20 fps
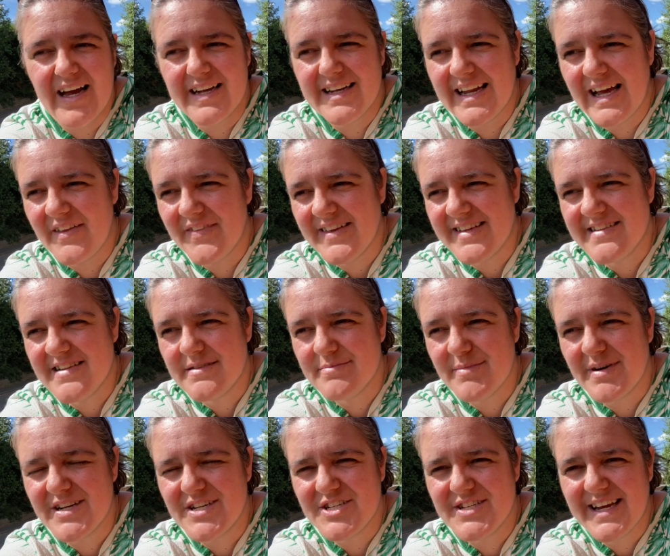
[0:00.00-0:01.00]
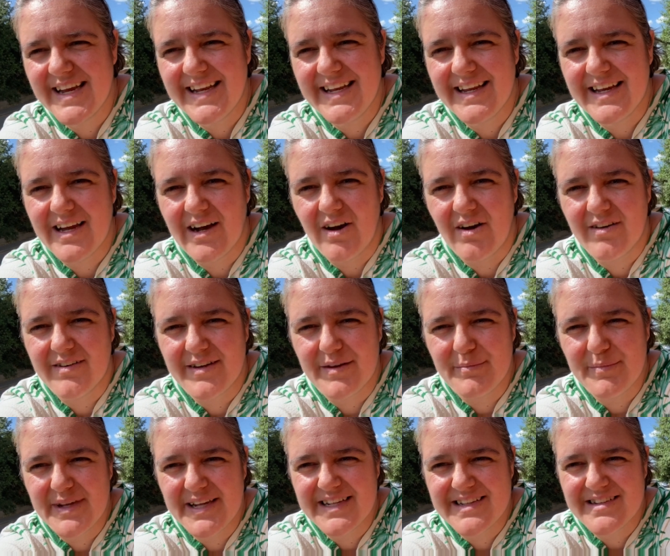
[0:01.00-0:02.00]
Now this is my shady garden,
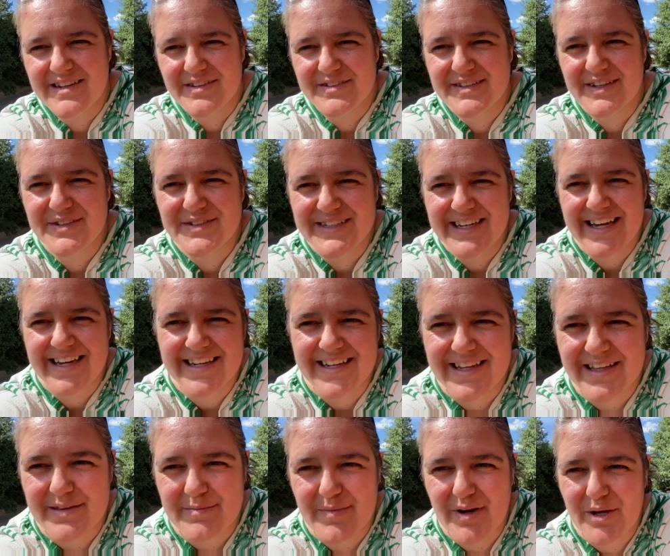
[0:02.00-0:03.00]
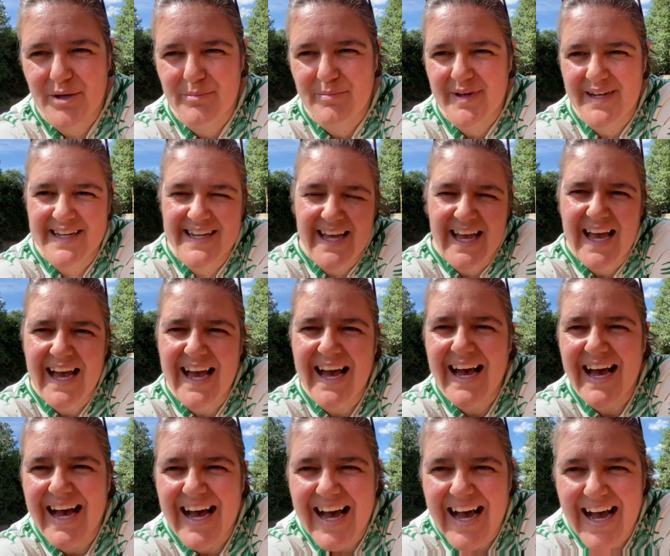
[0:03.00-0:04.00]
but it's not so shady at the moment.
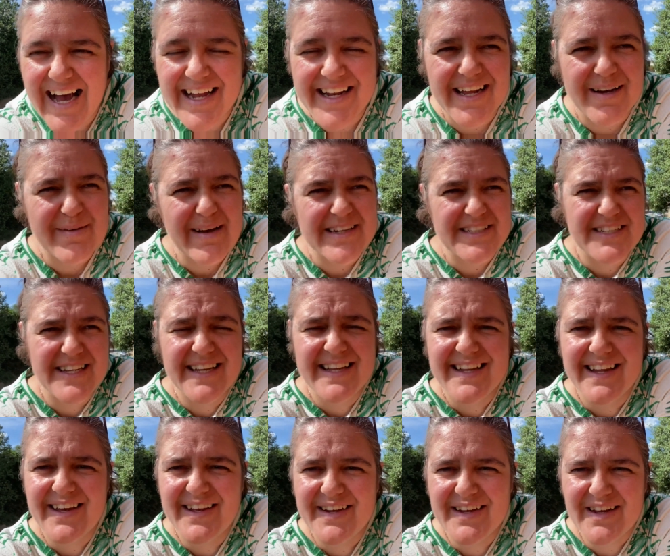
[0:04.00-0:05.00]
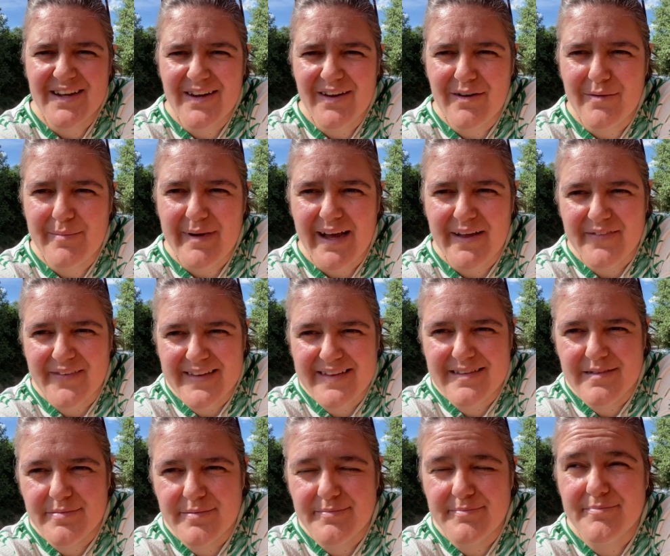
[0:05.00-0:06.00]
And I'm actually learning a lot about
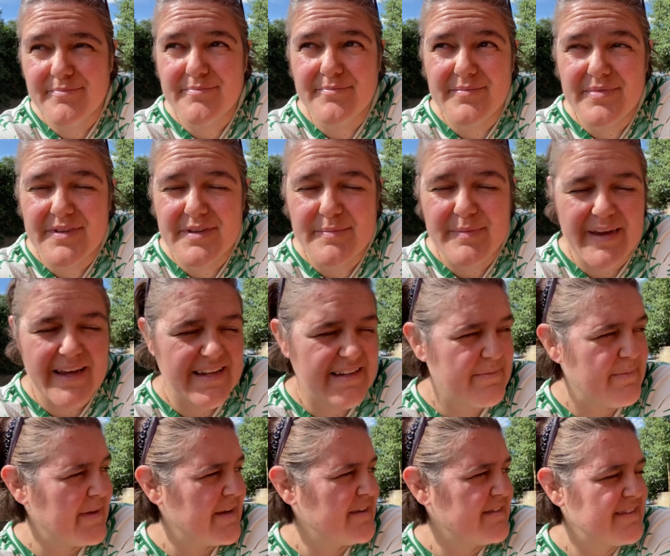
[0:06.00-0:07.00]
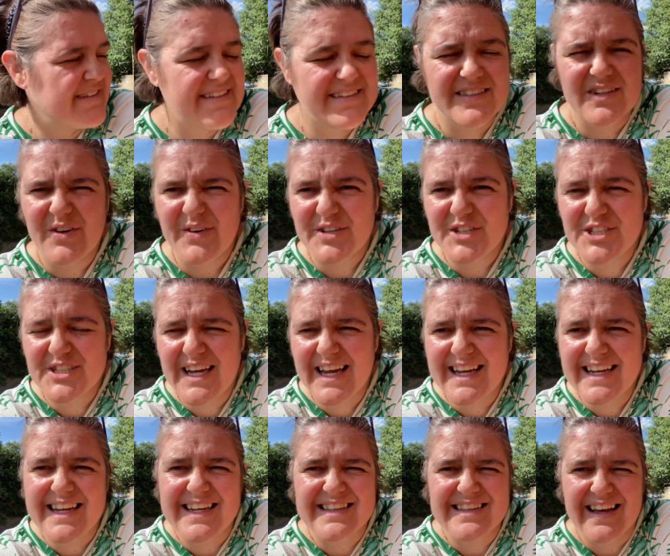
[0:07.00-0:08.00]
this space because it's not as
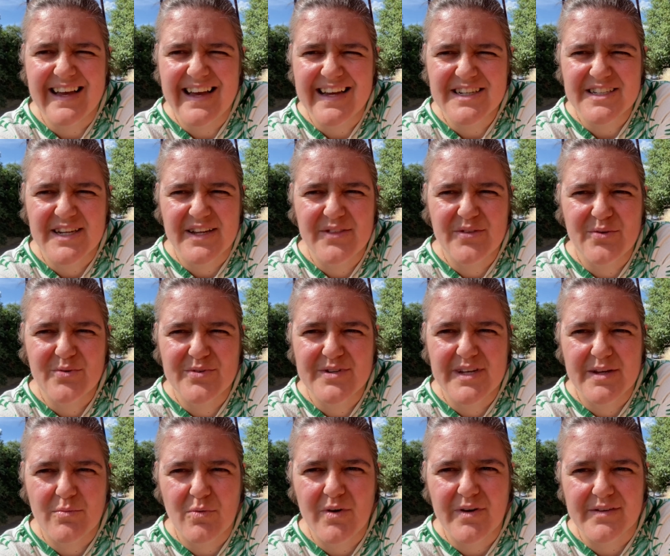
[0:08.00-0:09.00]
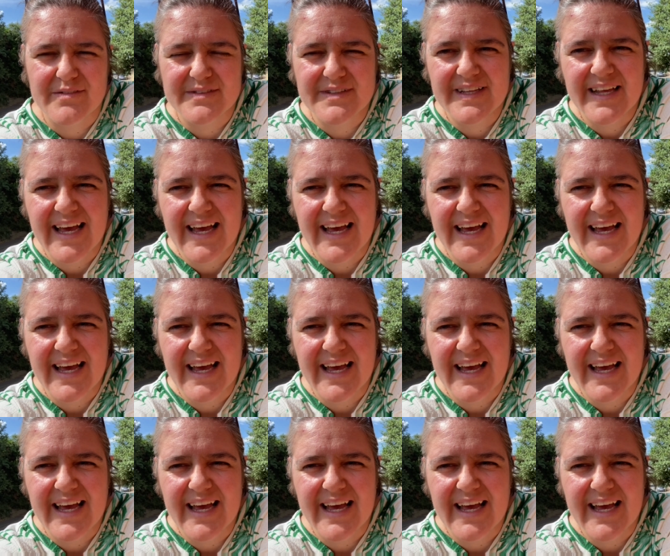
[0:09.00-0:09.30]
shady as I actually thought it was.